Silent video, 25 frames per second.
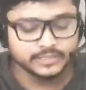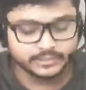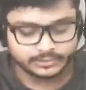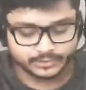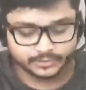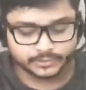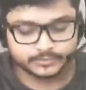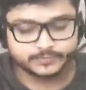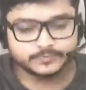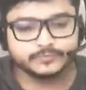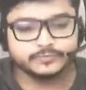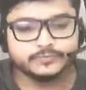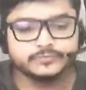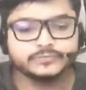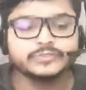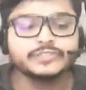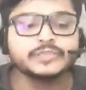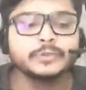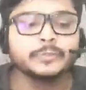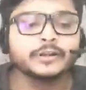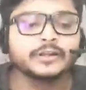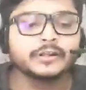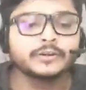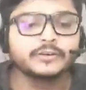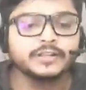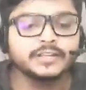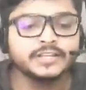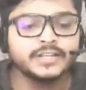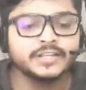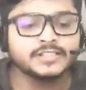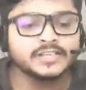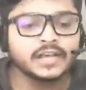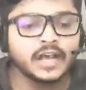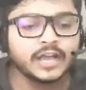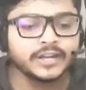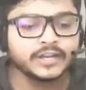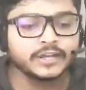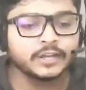So similarly,
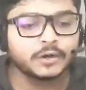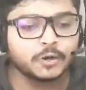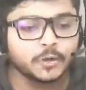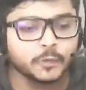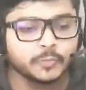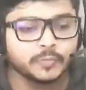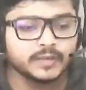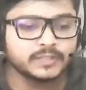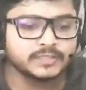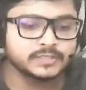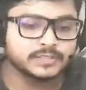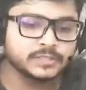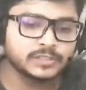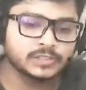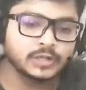designing garments